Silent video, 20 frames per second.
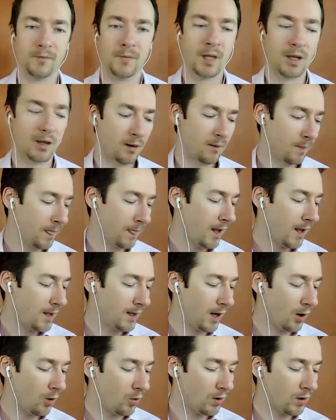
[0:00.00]
Yeah.
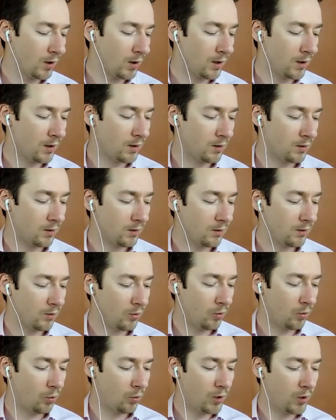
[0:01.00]
Now,
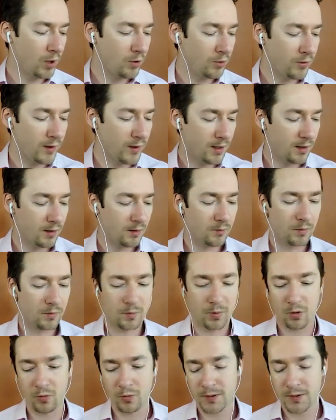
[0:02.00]
what do you think
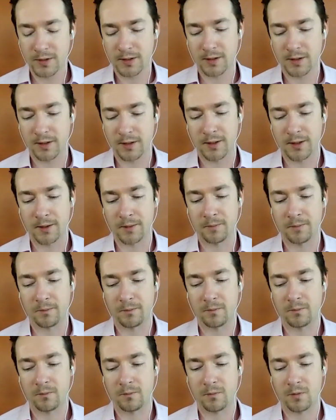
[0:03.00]
about,
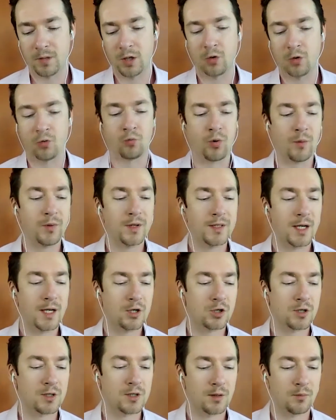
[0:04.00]

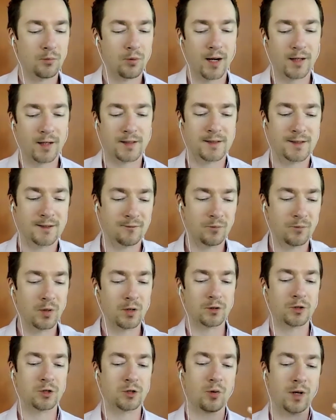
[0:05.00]
reputations the practice have
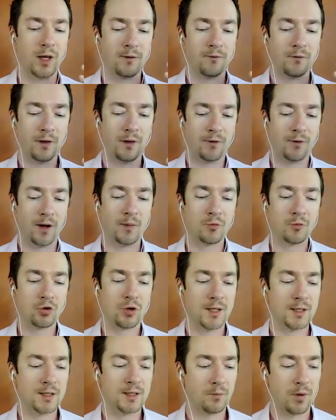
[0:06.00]
built? So if I'm
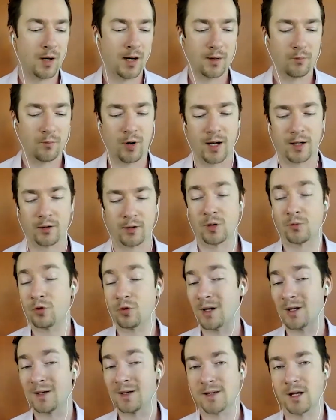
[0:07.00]
trying to buy a practice, I'm
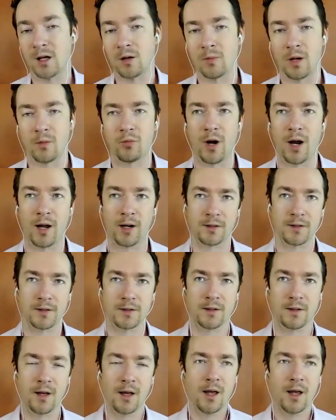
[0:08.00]
trying to sell my practice,